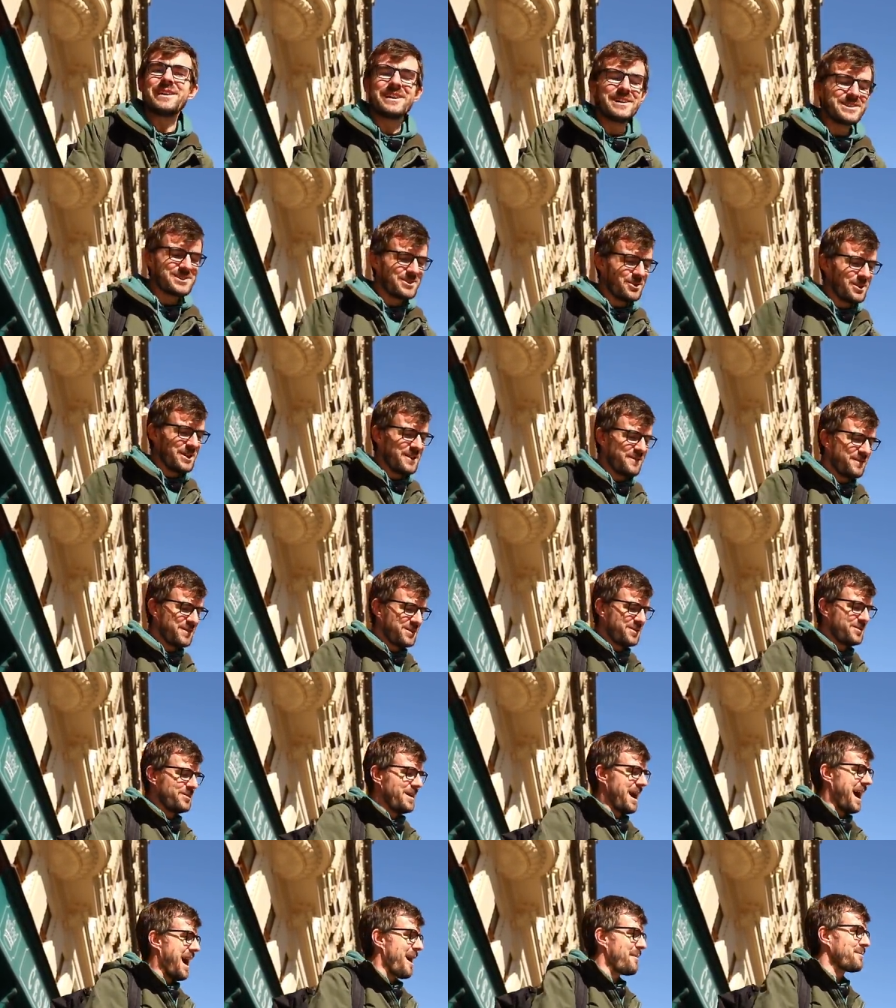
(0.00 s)
so if you
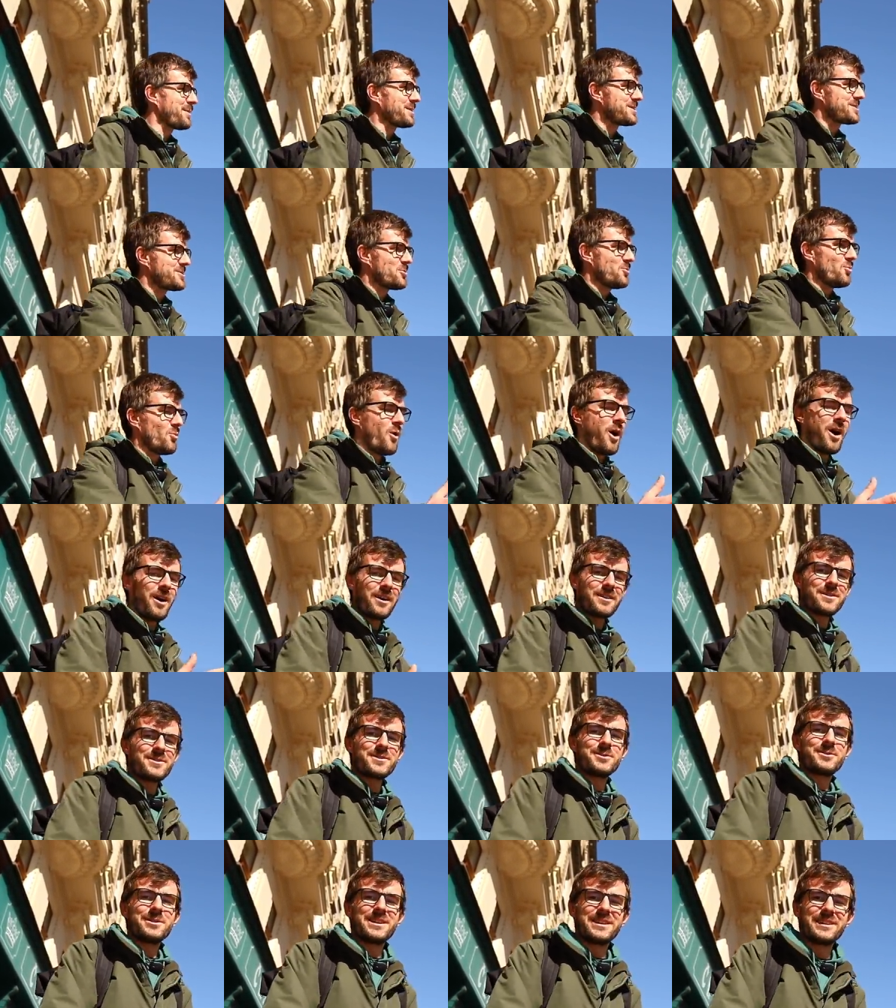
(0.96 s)
happen to walk
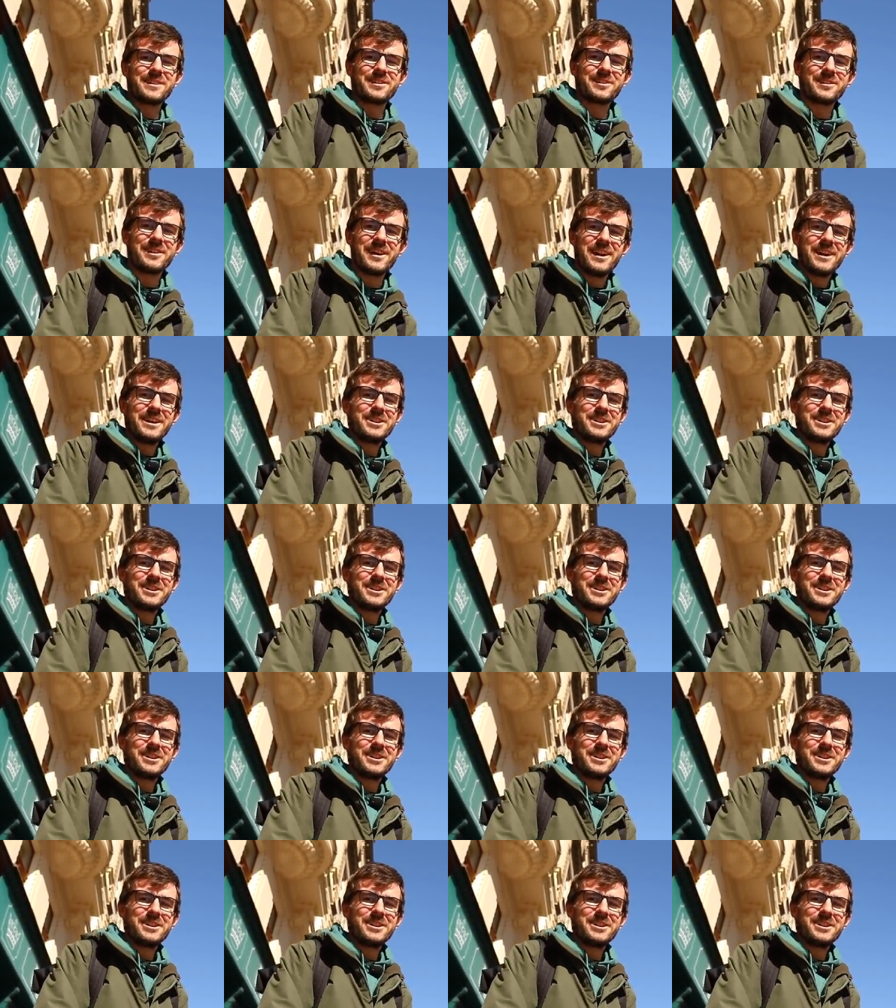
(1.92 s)
through here,